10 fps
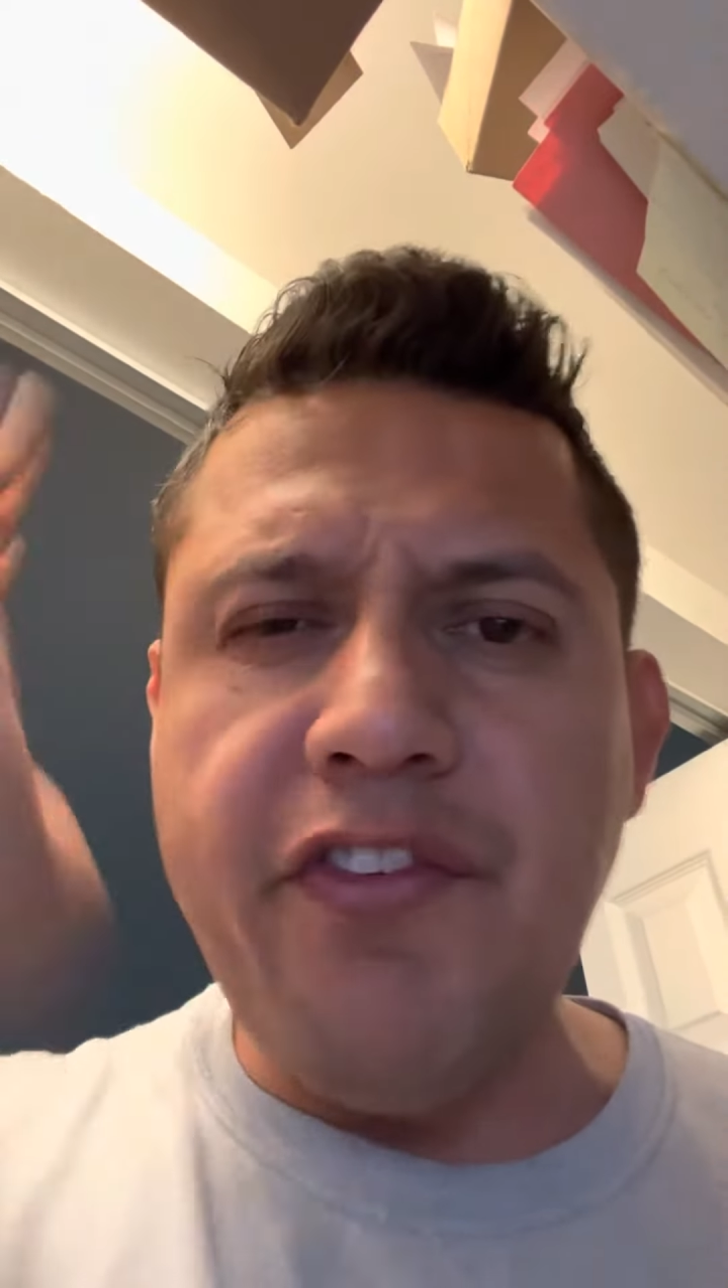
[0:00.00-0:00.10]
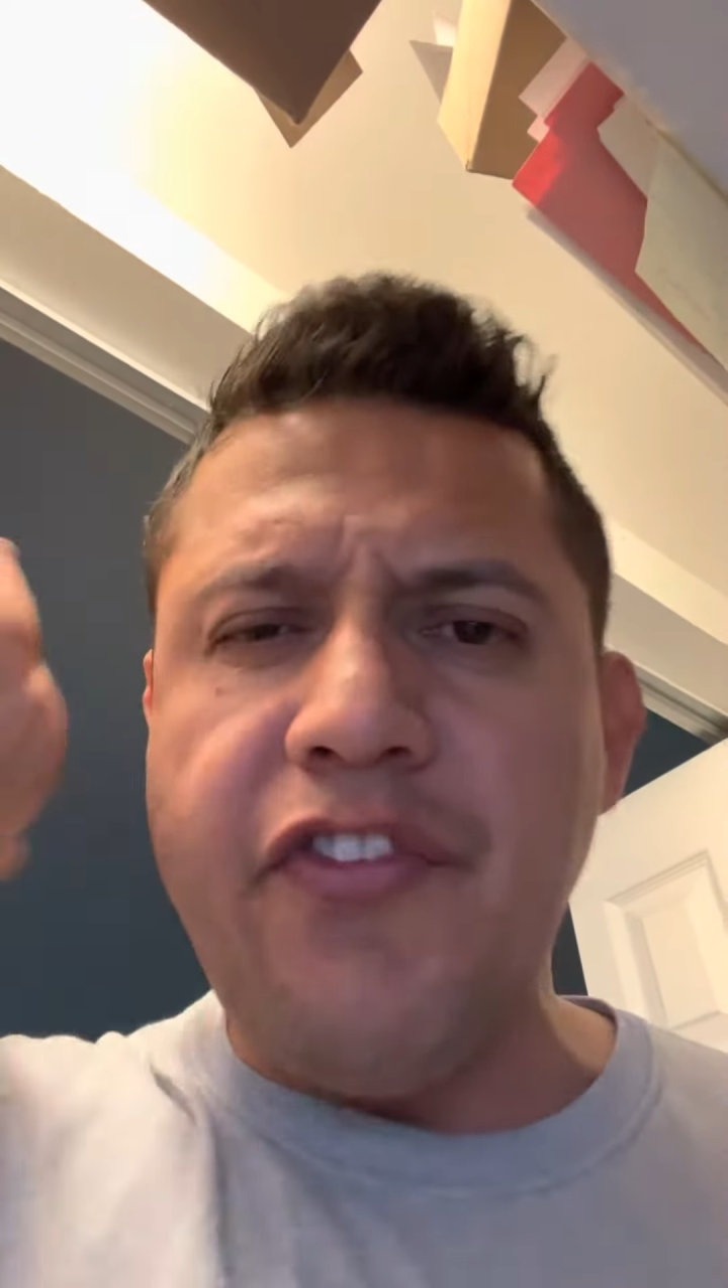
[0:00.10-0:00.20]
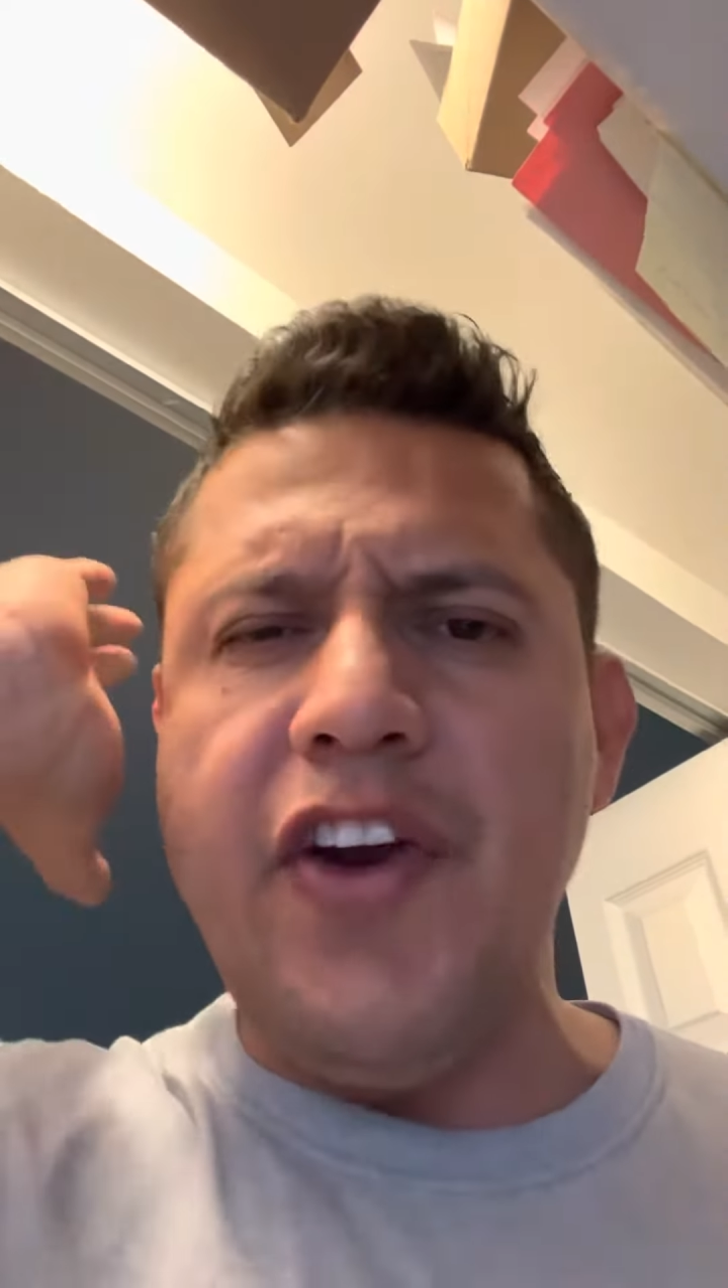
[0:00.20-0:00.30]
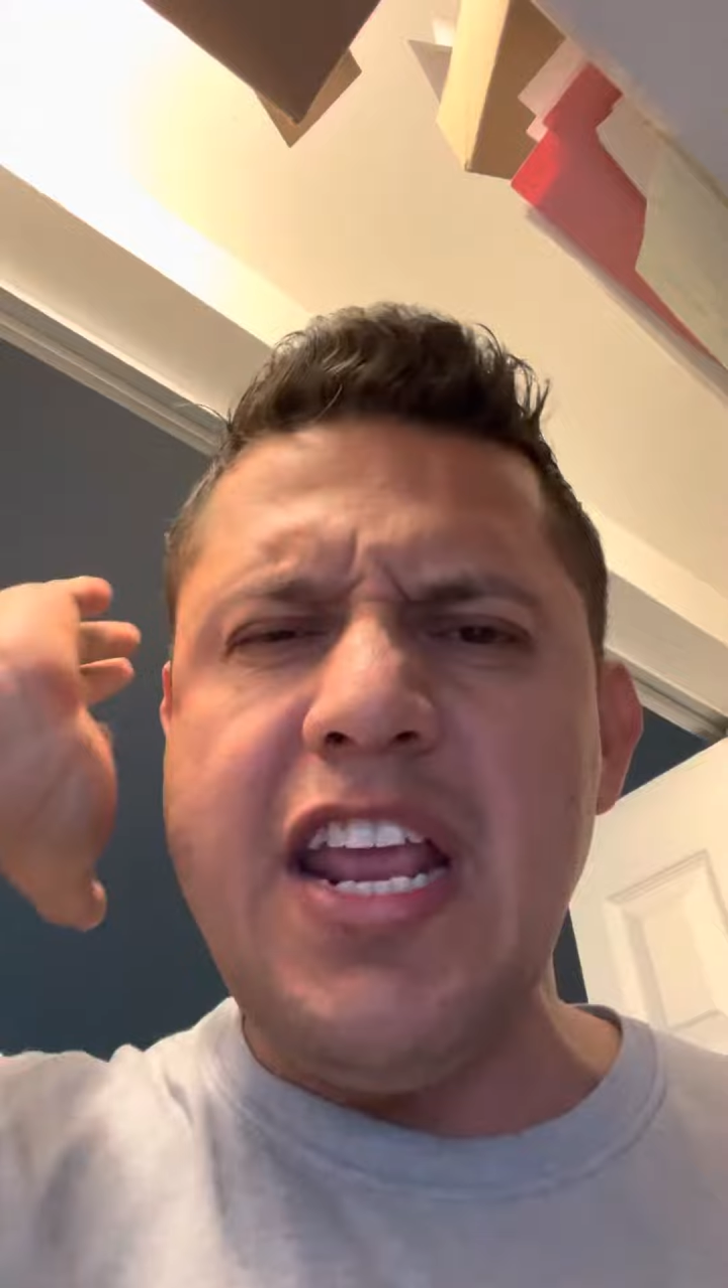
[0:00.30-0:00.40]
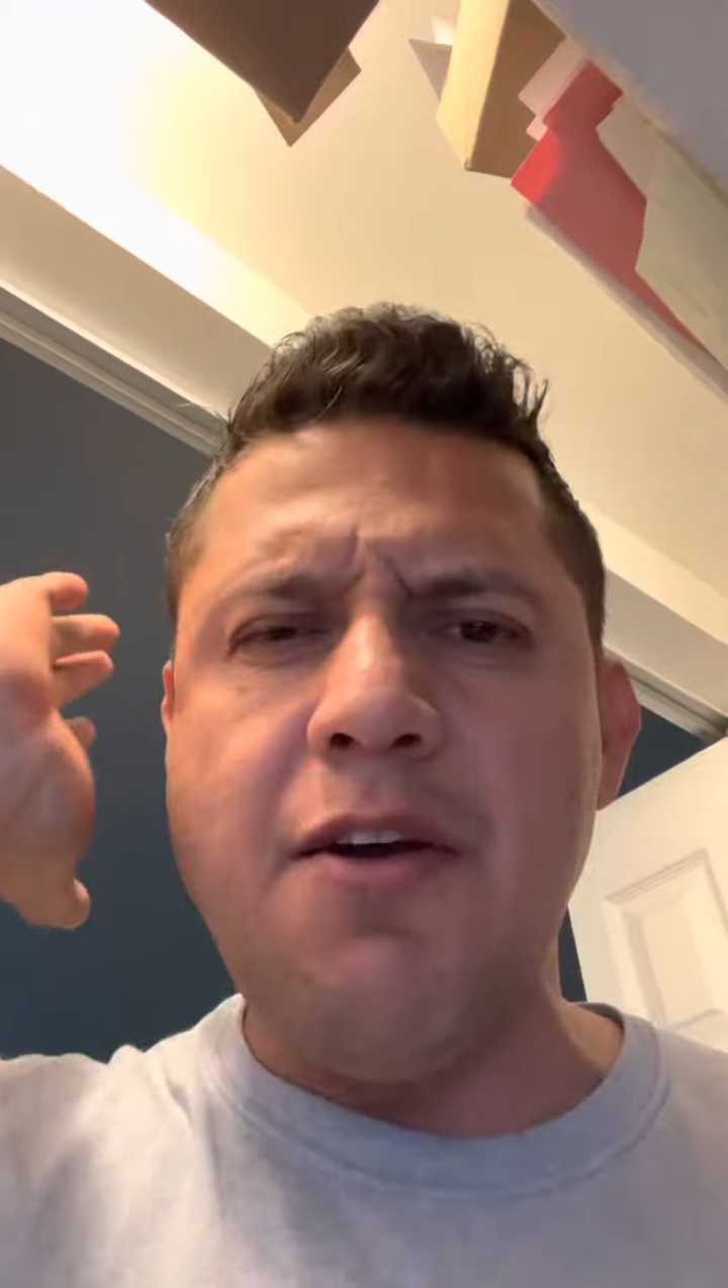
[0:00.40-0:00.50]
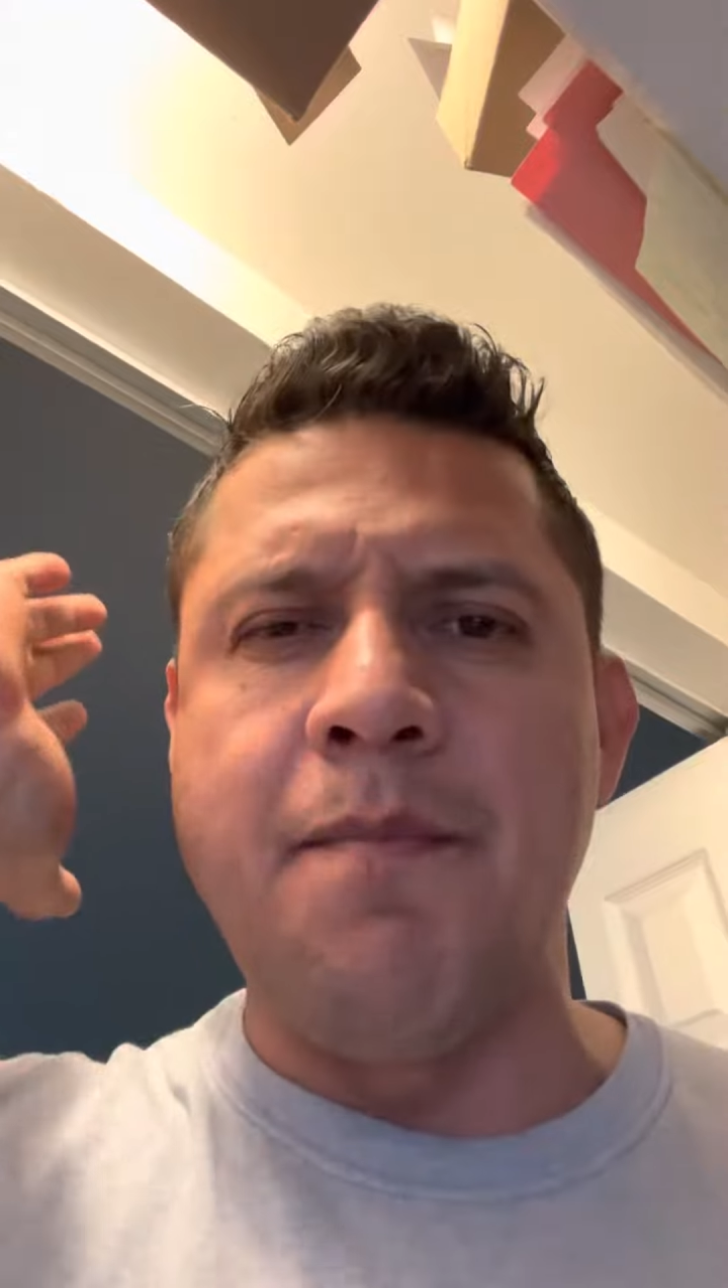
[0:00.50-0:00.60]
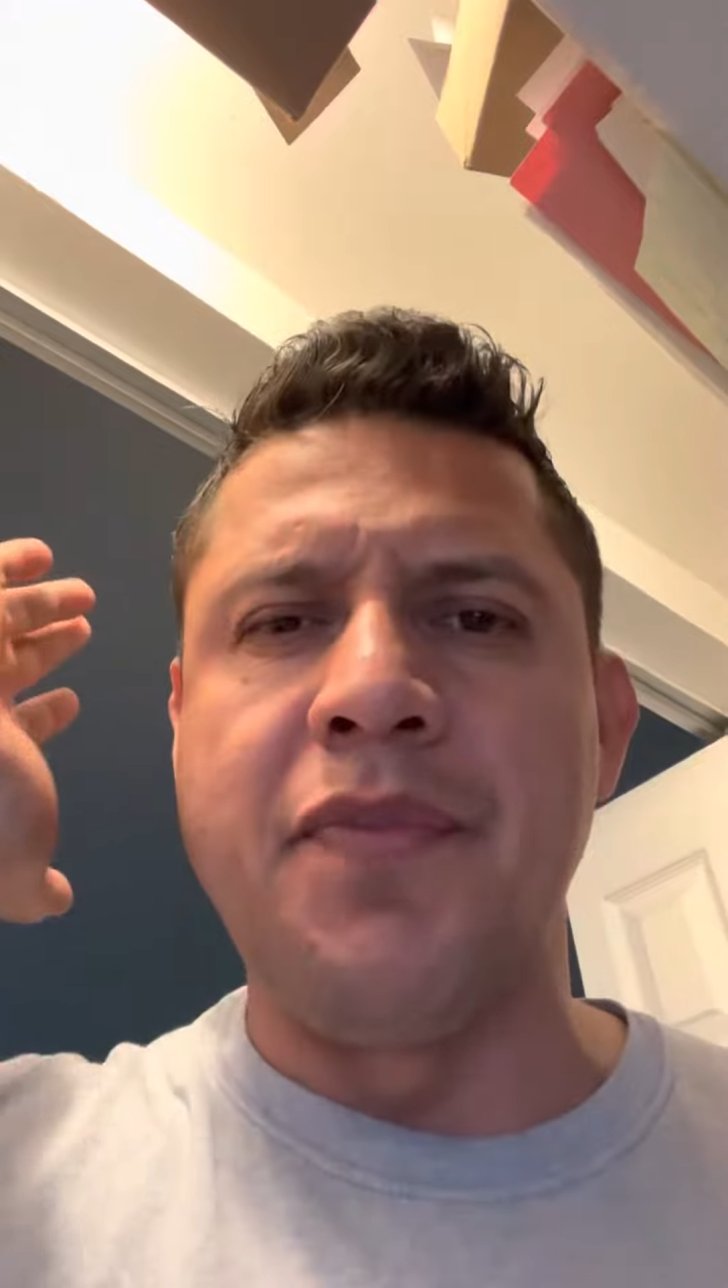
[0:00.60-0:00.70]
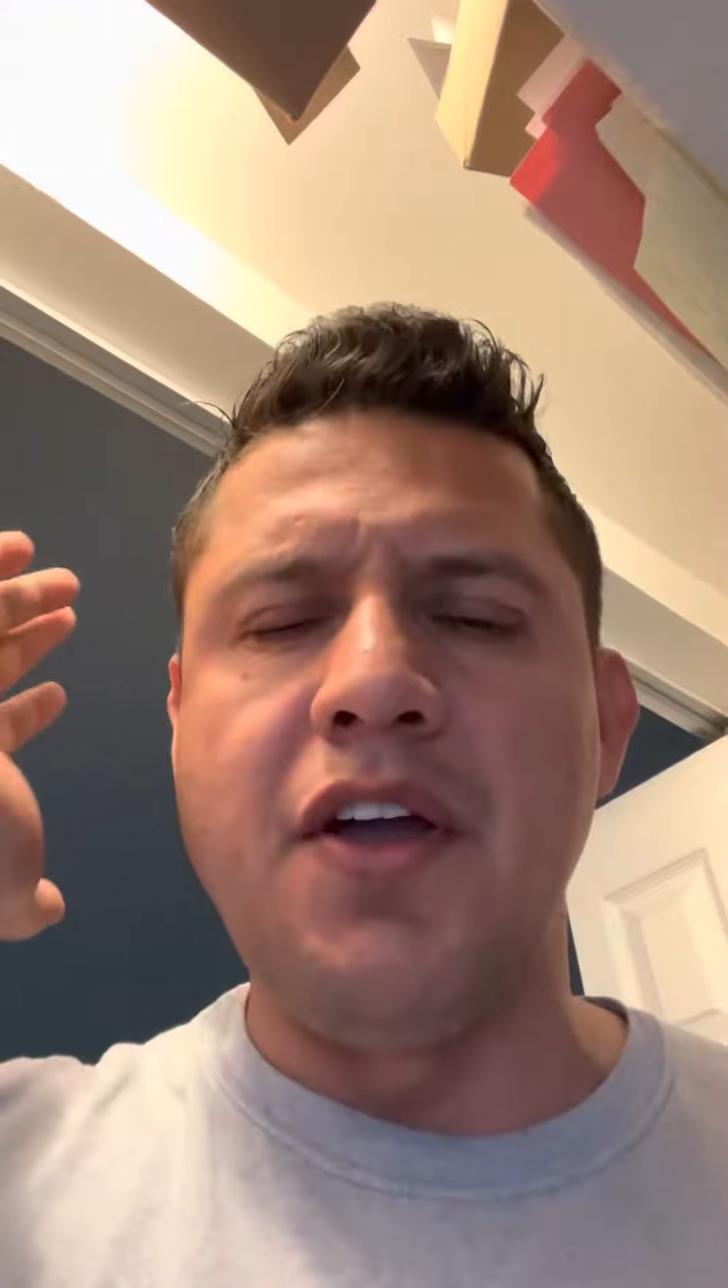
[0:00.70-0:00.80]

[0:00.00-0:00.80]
freedom